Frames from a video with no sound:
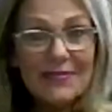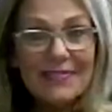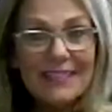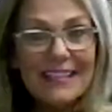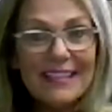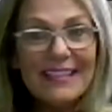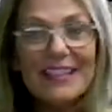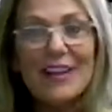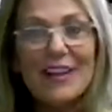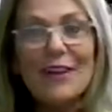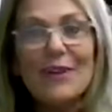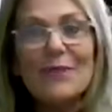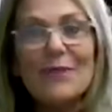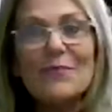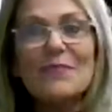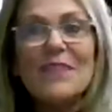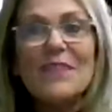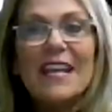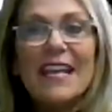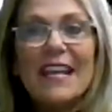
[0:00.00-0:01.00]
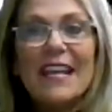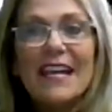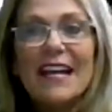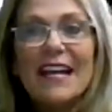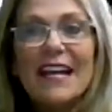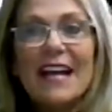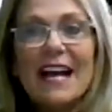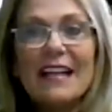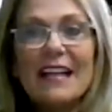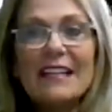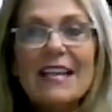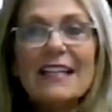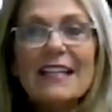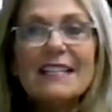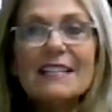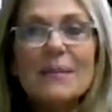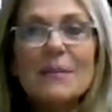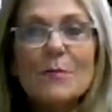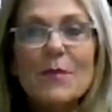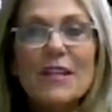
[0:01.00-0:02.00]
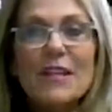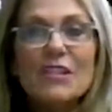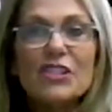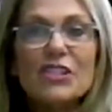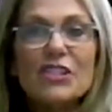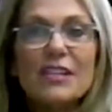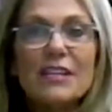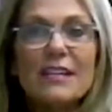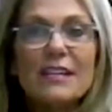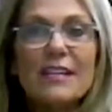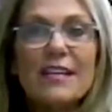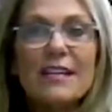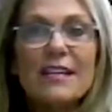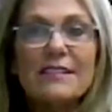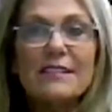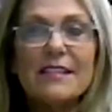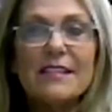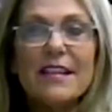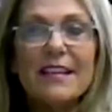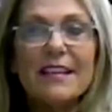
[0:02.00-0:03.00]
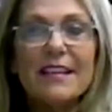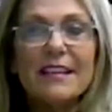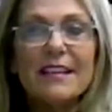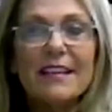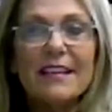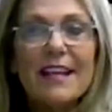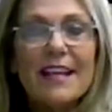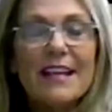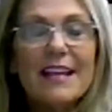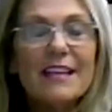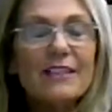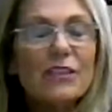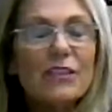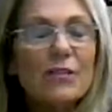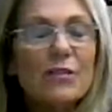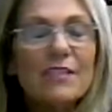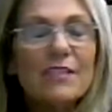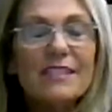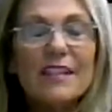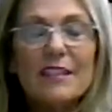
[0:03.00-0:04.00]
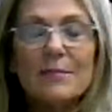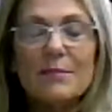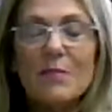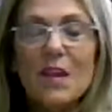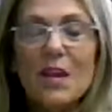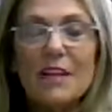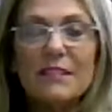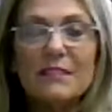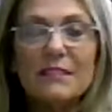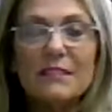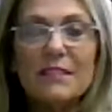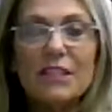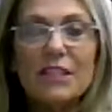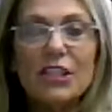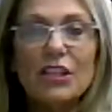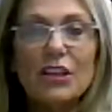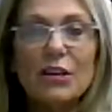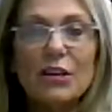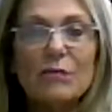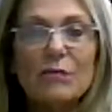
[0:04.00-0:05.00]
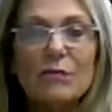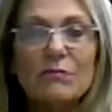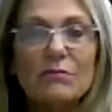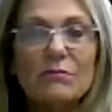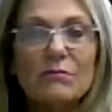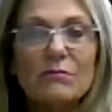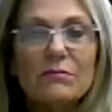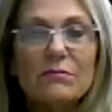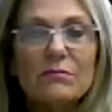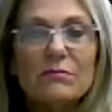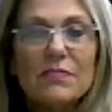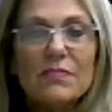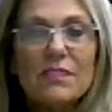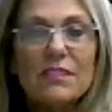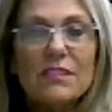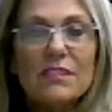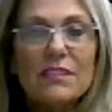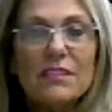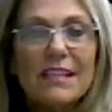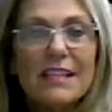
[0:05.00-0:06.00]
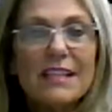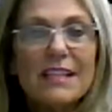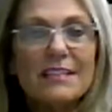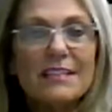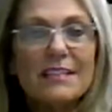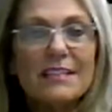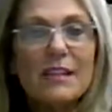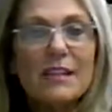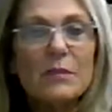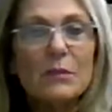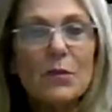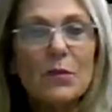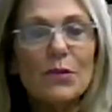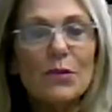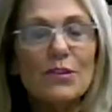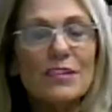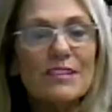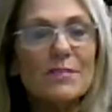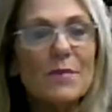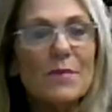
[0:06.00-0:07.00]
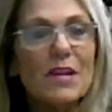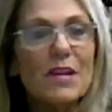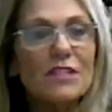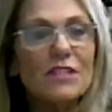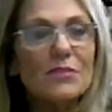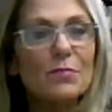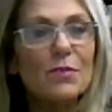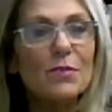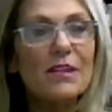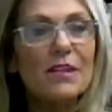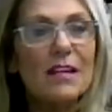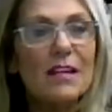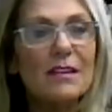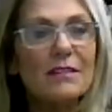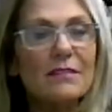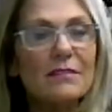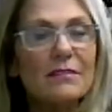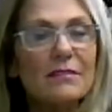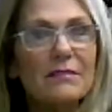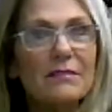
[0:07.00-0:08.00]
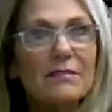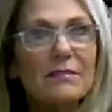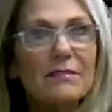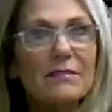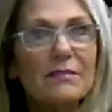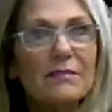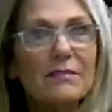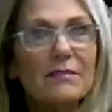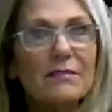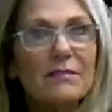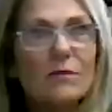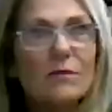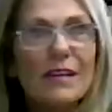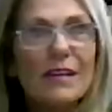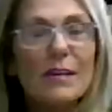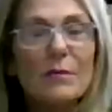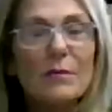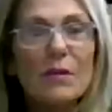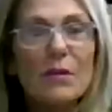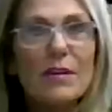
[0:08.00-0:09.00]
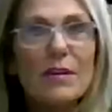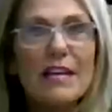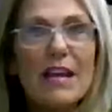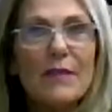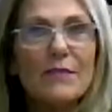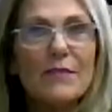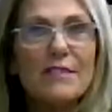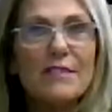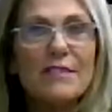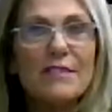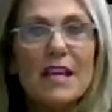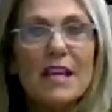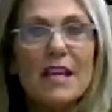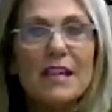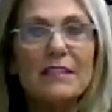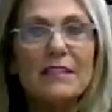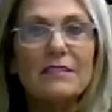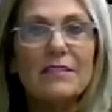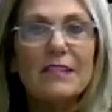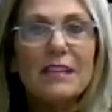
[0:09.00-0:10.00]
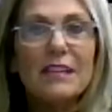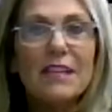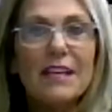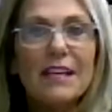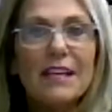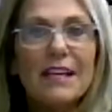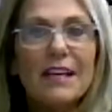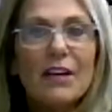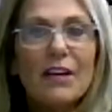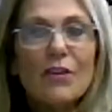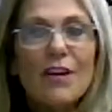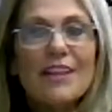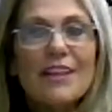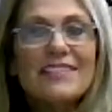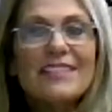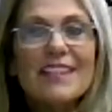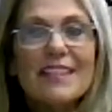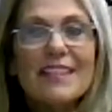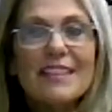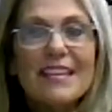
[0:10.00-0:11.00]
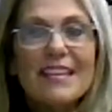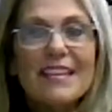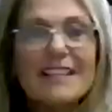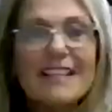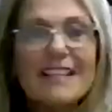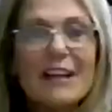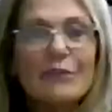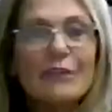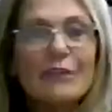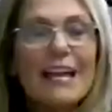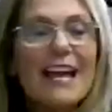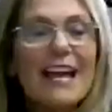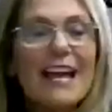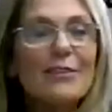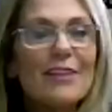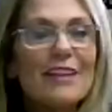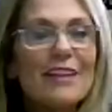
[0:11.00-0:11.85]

You know, I like to mention things like, hey, I notice I'm not, you know, getting sunburned as much when I when I'm going out in the sun, or I'll say things out loud.